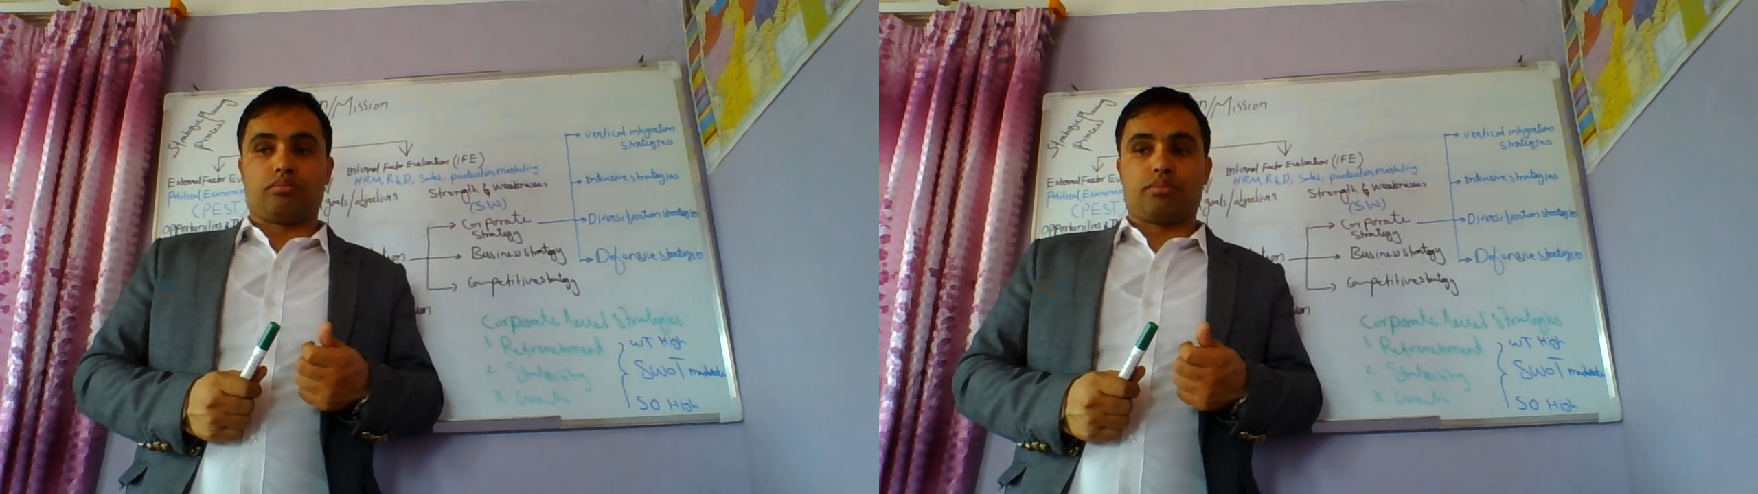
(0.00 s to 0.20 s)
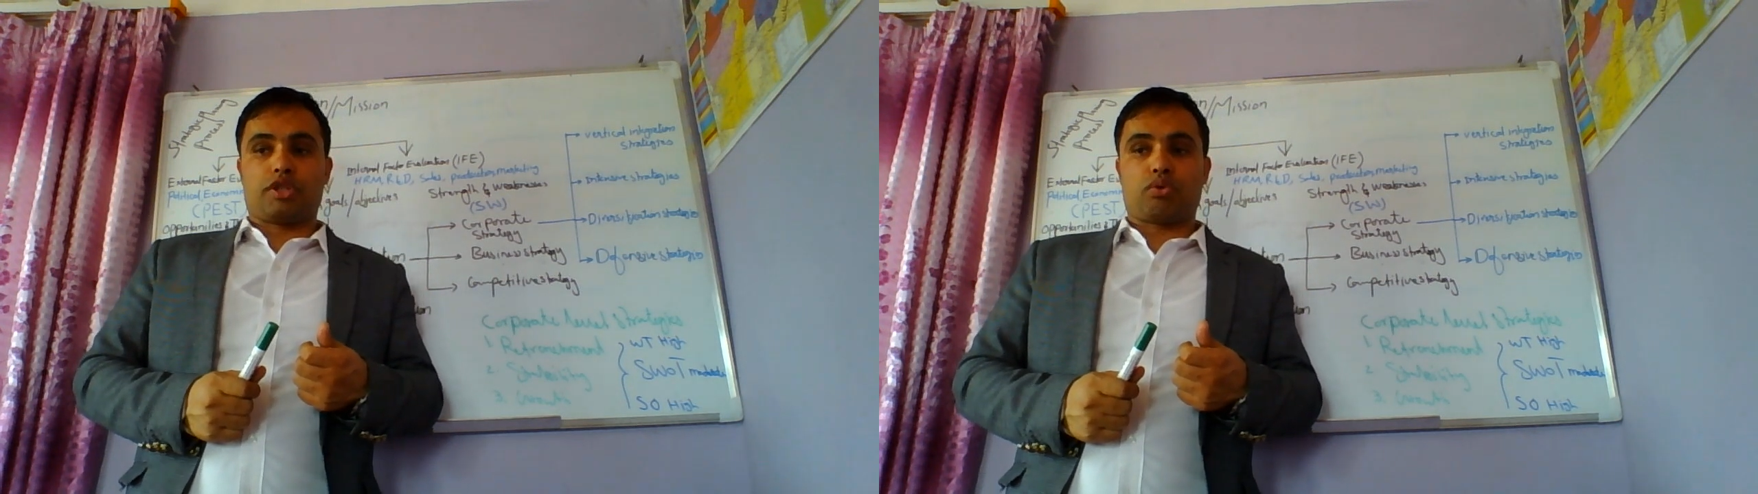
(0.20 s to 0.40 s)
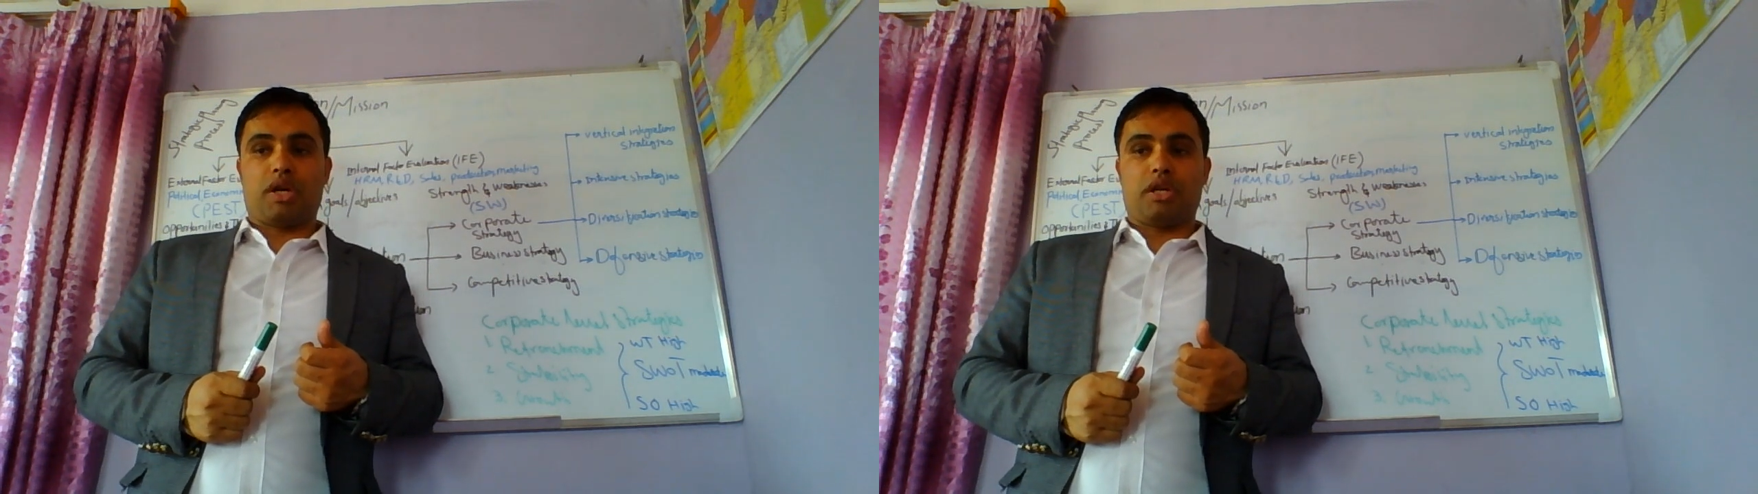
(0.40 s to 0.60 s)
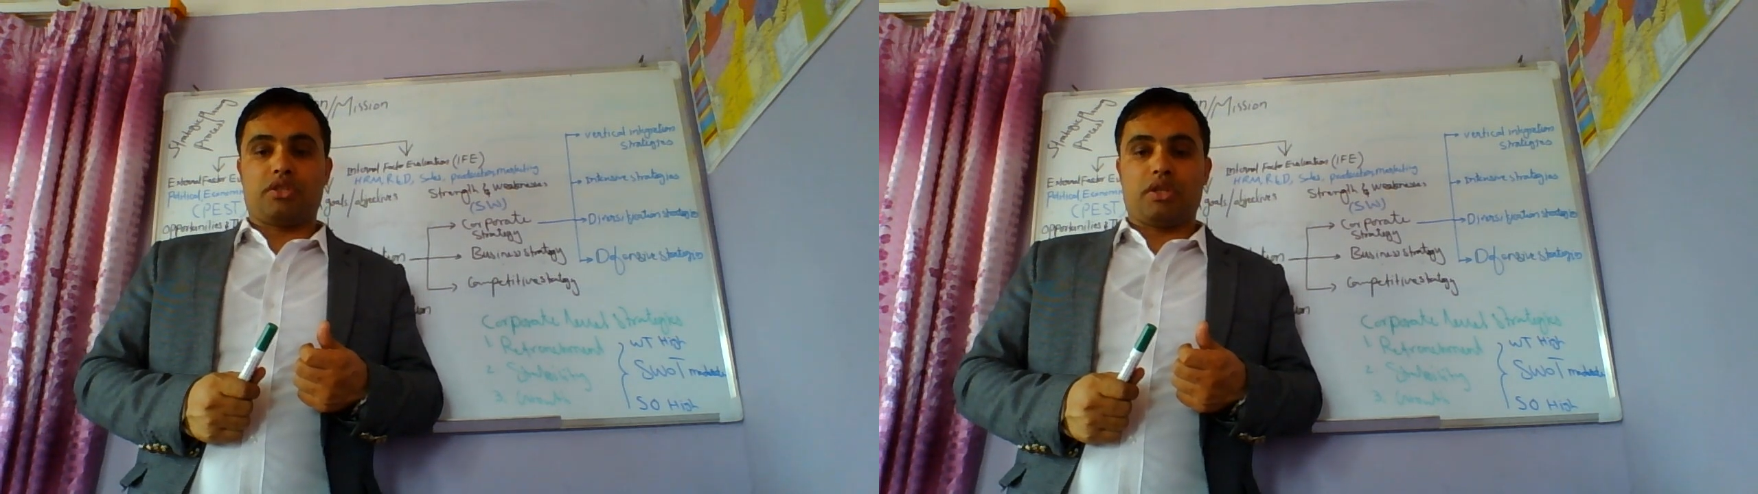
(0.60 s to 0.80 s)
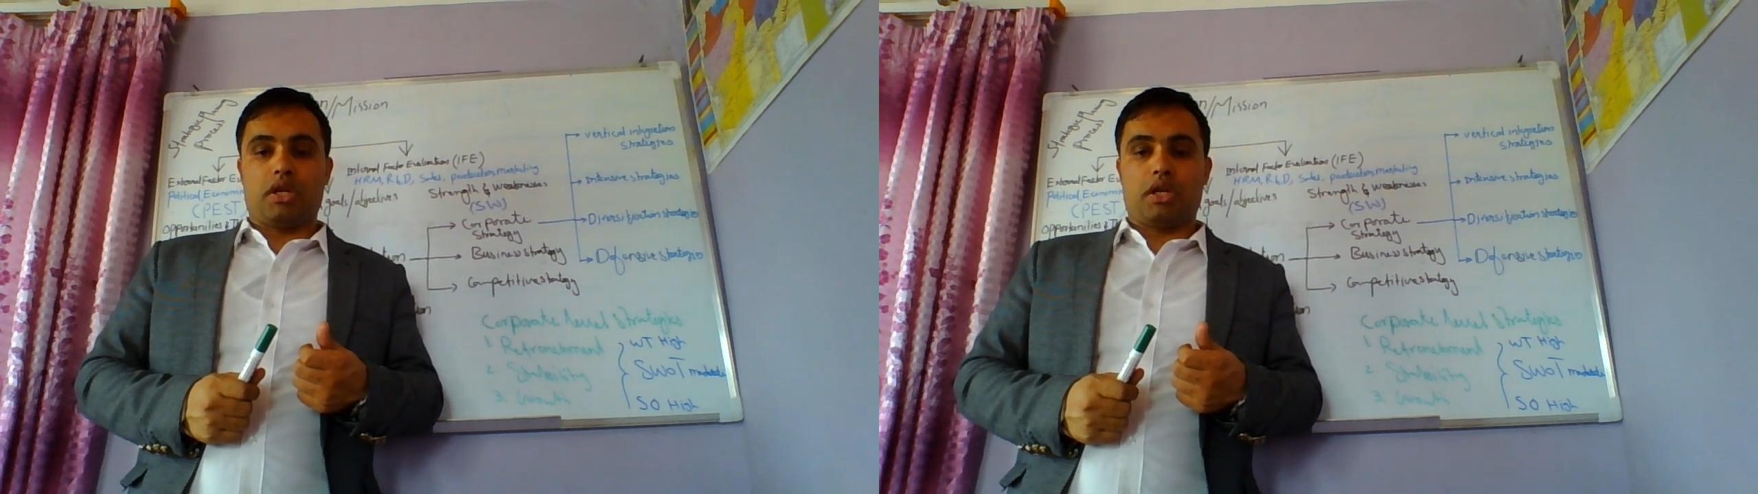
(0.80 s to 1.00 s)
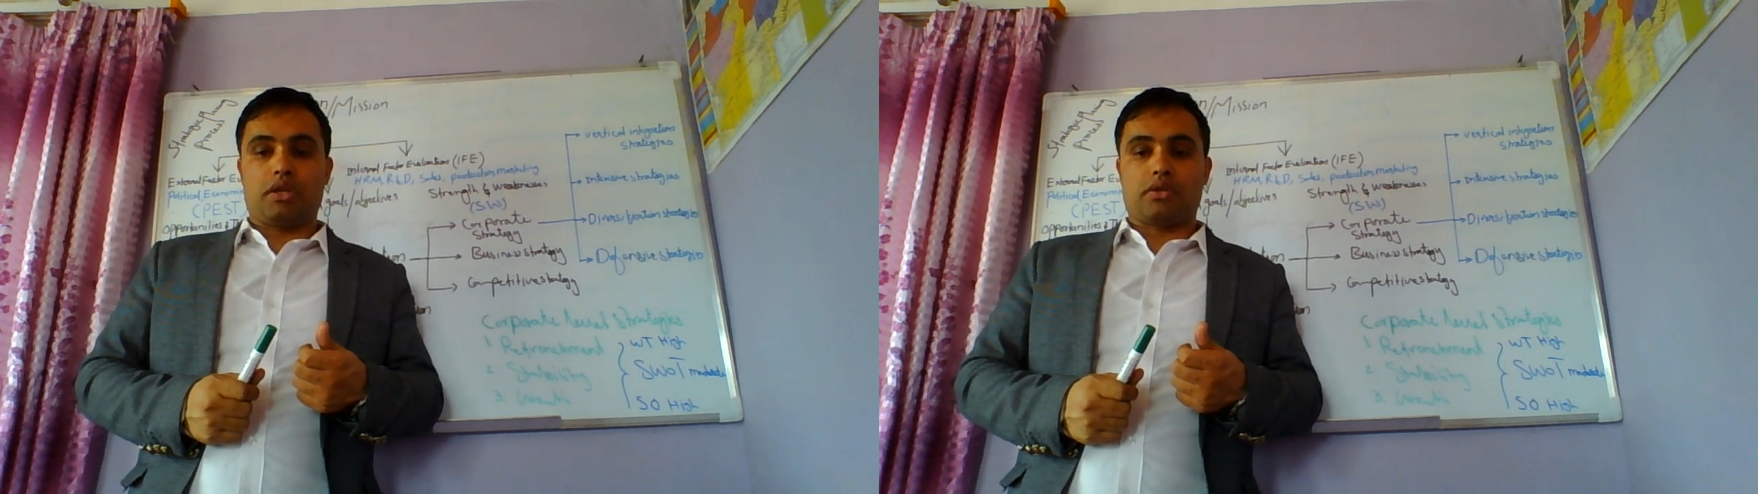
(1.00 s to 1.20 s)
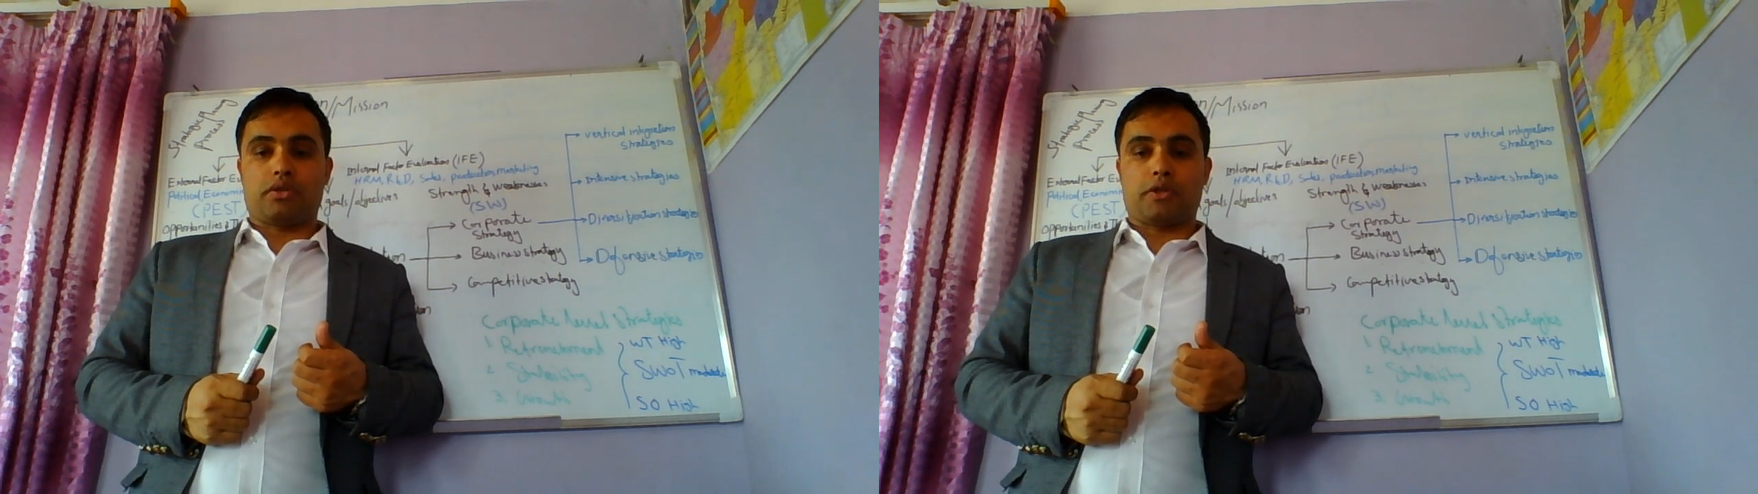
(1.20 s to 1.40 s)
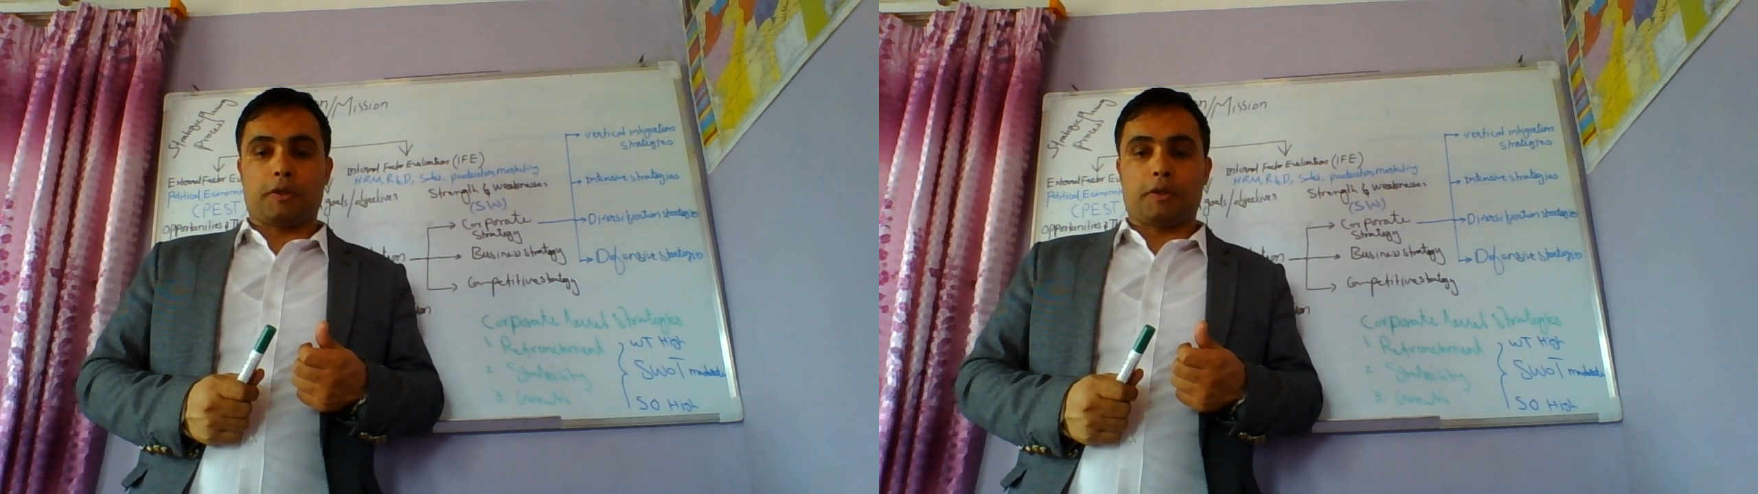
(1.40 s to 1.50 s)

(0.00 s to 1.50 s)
Strategy is